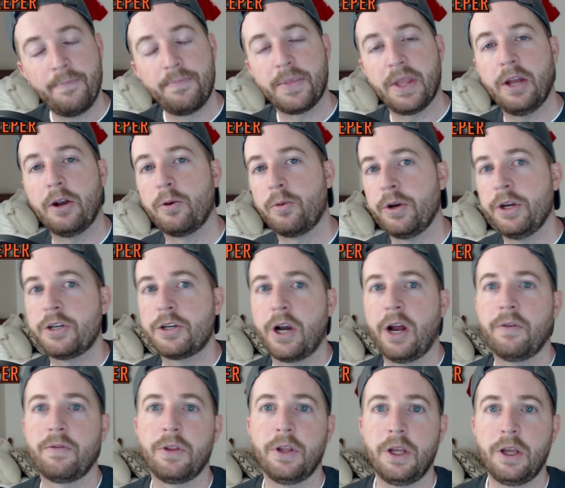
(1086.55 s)
in a
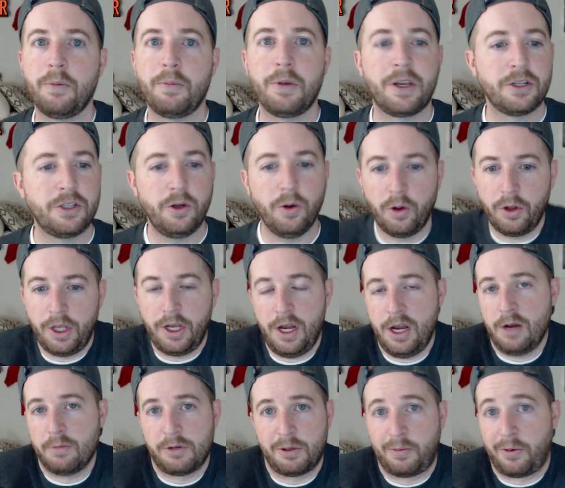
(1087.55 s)
redraft league because you only need
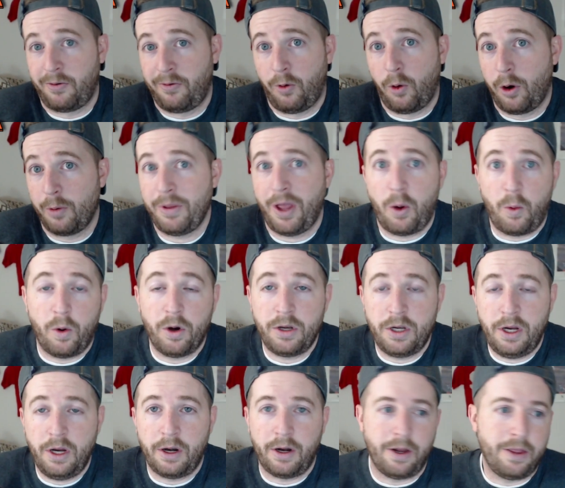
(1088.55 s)
them to perform that 1 year.